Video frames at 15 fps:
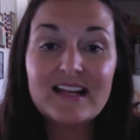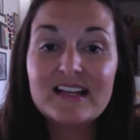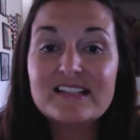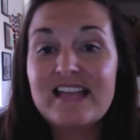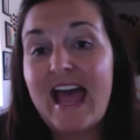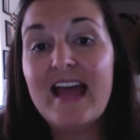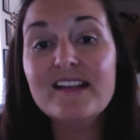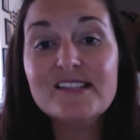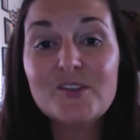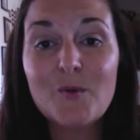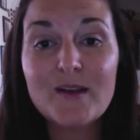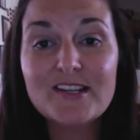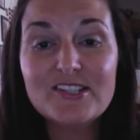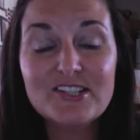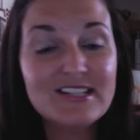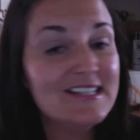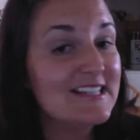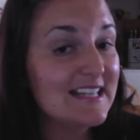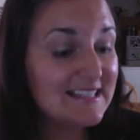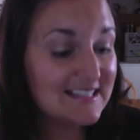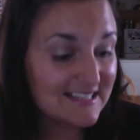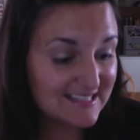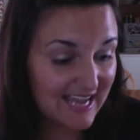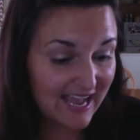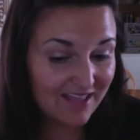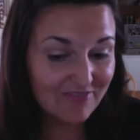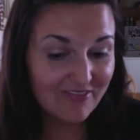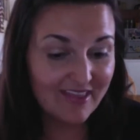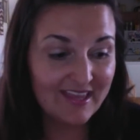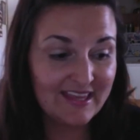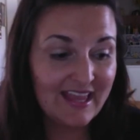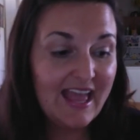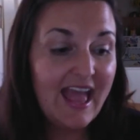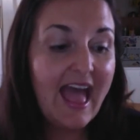to ask questions, to dive in.